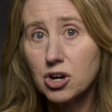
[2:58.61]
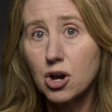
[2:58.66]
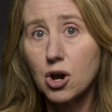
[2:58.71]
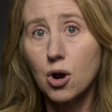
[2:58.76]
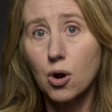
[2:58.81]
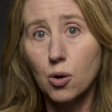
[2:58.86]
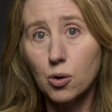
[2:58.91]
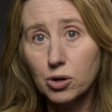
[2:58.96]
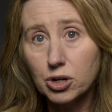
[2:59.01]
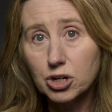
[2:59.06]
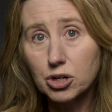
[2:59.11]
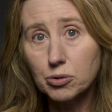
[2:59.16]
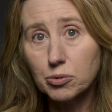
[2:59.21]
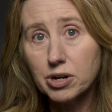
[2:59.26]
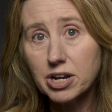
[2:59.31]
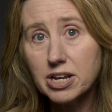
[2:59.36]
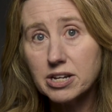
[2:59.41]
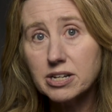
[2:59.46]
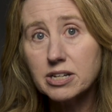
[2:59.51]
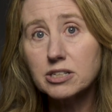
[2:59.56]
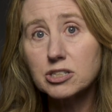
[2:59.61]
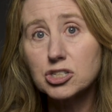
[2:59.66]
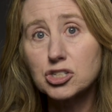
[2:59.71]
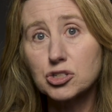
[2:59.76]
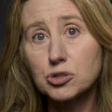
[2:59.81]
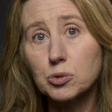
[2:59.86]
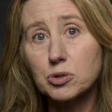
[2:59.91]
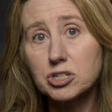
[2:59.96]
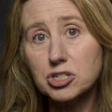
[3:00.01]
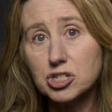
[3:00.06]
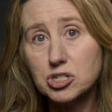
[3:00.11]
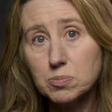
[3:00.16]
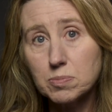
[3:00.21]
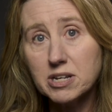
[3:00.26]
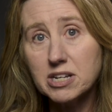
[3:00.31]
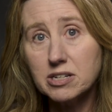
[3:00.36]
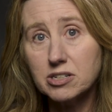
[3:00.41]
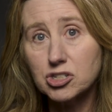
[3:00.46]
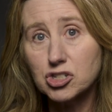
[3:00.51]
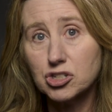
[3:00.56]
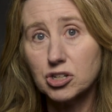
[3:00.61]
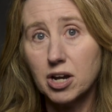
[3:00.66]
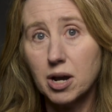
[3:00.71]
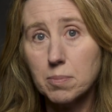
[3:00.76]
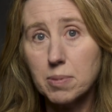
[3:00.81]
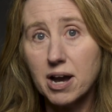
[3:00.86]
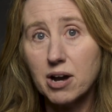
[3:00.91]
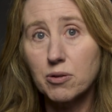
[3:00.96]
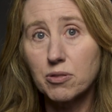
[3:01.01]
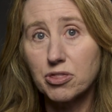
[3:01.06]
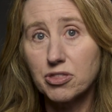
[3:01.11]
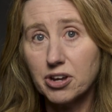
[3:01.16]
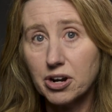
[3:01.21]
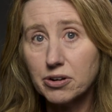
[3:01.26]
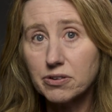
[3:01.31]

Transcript: or creating a short speech about their